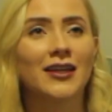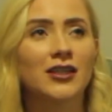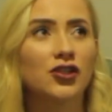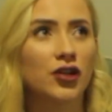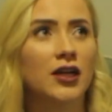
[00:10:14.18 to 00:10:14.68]
the
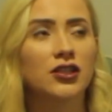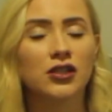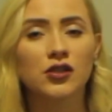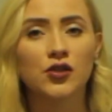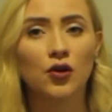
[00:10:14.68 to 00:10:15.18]

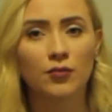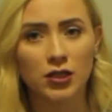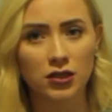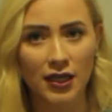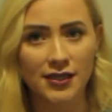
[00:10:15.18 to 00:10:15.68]
contractions so
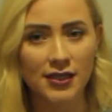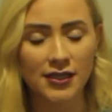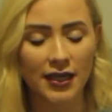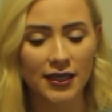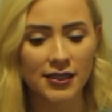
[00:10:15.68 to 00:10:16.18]
much less
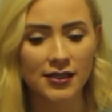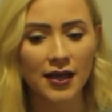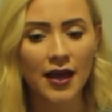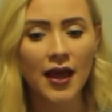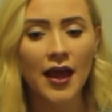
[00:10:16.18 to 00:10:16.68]
intense.
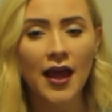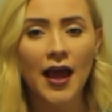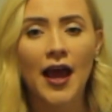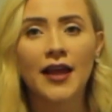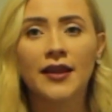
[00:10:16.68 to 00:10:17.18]

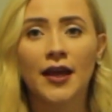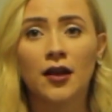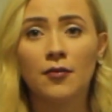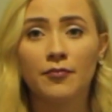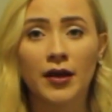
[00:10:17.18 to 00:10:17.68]
And
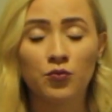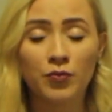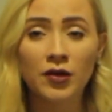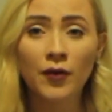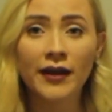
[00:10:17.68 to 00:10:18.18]
then my
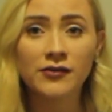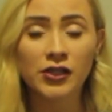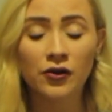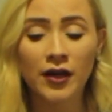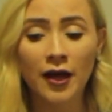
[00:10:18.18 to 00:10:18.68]
midwife
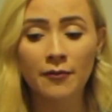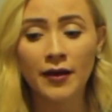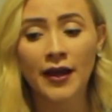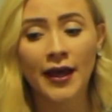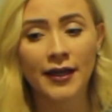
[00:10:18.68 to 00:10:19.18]
showed up,
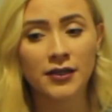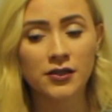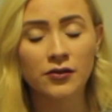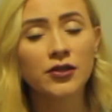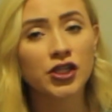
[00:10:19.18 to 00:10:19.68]
and as
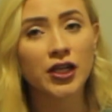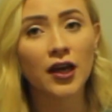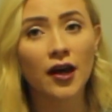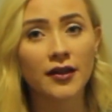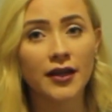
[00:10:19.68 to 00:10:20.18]
soon as she
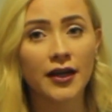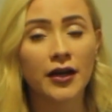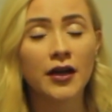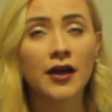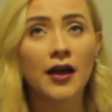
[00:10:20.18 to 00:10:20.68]
got
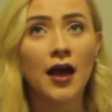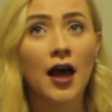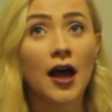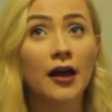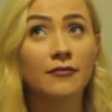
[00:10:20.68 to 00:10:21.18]
there,
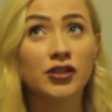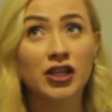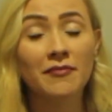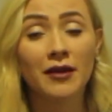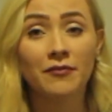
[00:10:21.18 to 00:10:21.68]

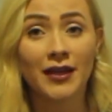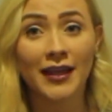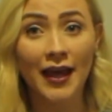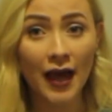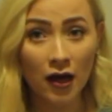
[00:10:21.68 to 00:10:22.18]
she made me
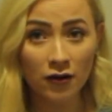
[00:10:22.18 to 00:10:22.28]
get